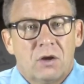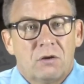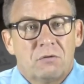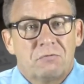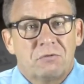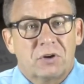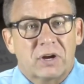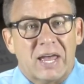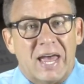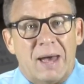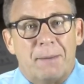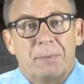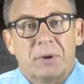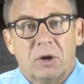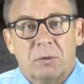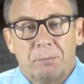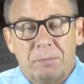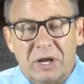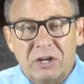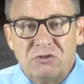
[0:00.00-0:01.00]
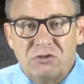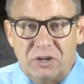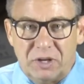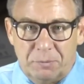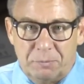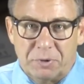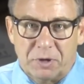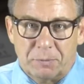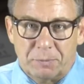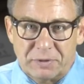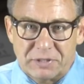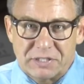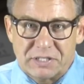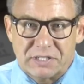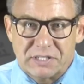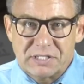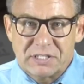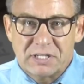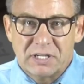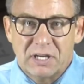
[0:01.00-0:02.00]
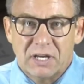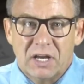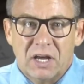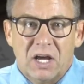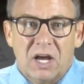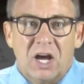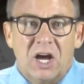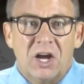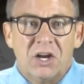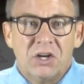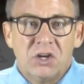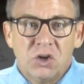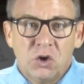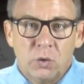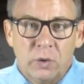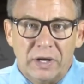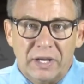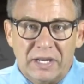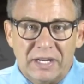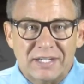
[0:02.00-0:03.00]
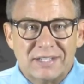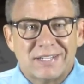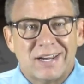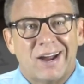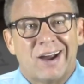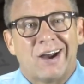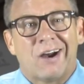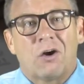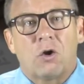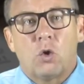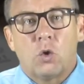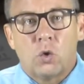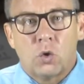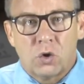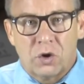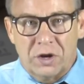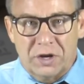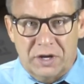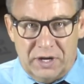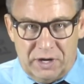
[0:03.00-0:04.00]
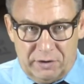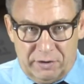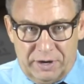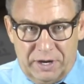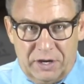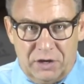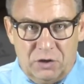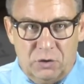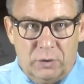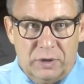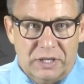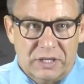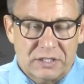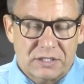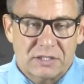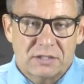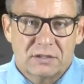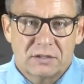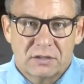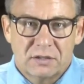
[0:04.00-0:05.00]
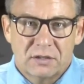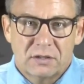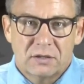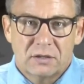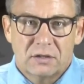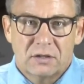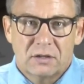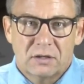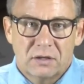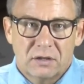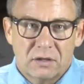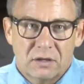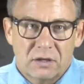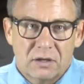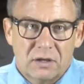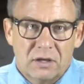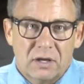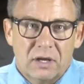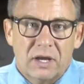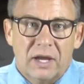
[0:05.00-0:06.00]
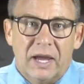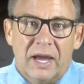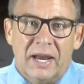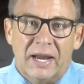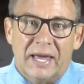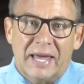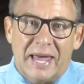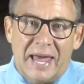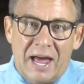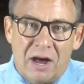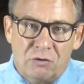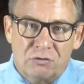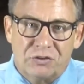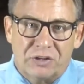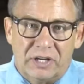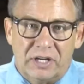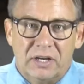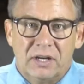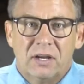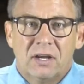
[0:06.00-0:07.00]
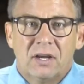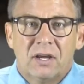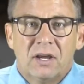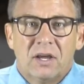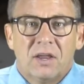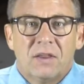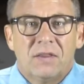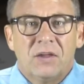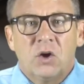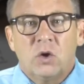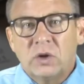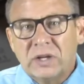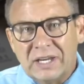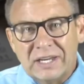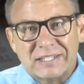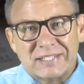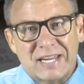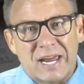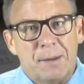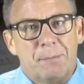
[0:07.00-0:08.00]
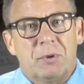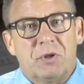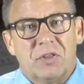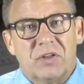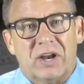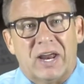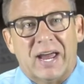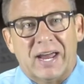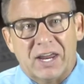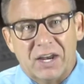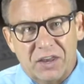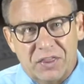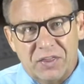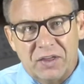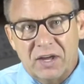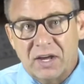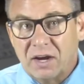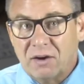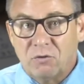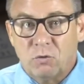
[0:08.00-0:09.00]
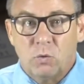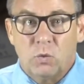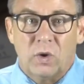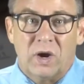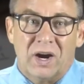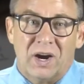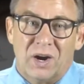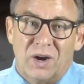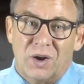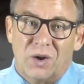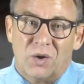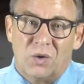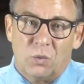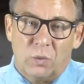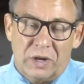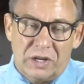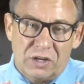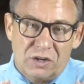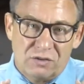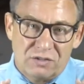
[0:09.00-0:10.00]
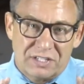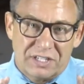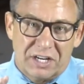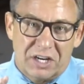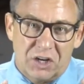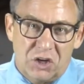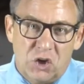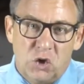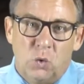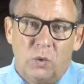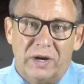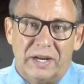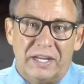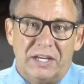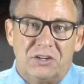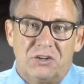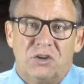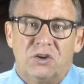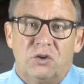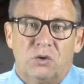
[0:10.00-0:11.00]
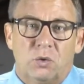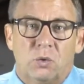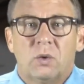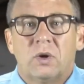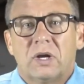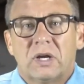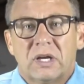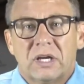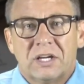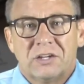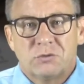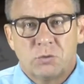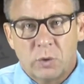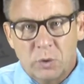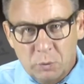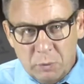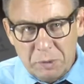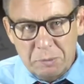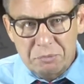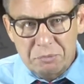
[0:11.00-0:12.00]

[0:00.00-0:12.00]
For capital budgeting purposes, annuities are ordinary annuities. In accounting, the only example that I can think of where we use an annuity due is when we